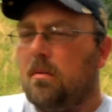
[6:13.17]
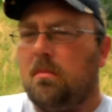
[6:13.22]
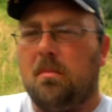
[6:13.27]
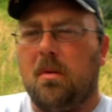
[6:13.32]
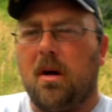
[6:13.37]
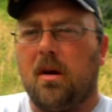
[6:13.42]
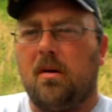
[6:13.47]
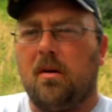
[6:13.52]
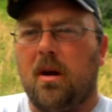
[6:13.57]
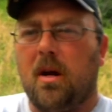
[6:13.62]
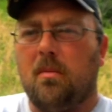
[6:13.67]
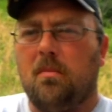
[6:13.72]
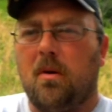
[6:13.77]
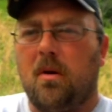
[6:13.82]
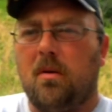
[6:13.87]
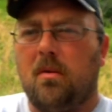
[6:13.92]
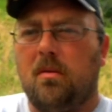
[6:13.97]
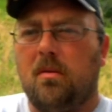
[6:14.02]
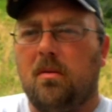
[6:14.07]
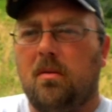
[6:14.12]
My
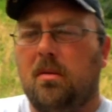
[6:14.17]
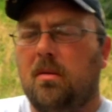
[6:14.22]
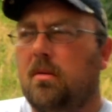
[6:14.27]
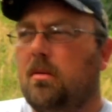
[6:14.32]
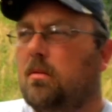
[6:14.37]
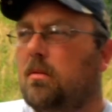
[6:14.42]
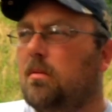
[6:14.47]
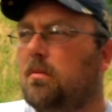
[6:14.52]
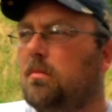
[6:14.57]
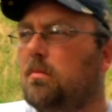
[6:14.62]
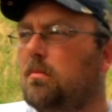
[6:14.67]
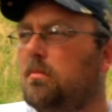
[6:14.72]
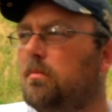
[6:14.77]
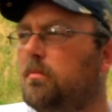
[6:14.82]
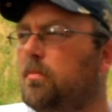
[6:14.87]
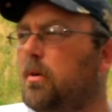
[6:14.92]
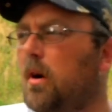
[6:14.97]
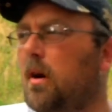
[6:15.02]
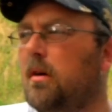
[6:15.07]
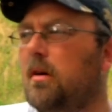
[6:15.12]
grandma
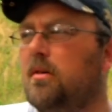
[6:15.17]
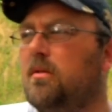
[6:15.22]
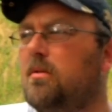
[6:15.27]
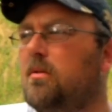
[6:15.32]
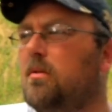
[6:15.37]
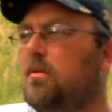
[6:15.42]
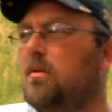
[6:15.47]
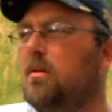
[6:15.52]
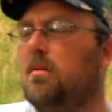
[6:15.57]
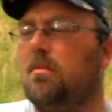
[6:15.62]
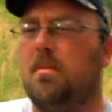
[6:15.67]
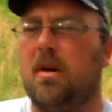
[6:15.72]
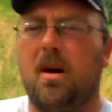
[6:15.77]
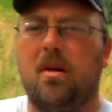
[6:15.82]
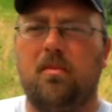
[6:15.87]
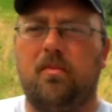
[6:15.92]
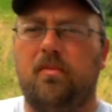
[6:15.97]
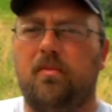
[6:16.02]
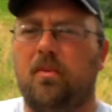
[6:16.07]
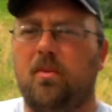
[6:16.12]
probably stood
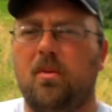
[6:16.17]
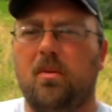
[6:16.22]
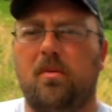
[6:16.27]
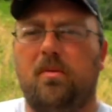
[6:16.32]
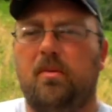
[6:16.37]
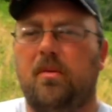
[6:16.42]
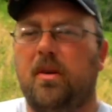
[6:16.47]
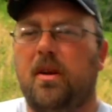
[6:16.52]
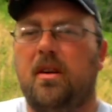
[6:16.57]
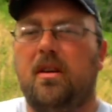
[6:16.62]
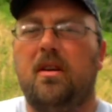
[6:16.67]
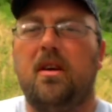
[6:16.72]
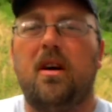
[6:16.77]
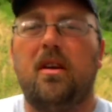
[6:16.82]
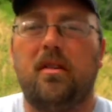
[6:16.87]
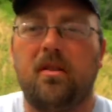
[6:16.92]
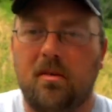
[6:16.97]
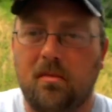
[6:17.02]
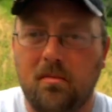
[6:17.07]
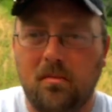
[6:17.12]
about 4 foot
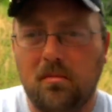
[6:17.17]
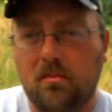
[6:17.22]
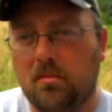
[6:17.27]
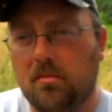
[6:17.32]
nothing.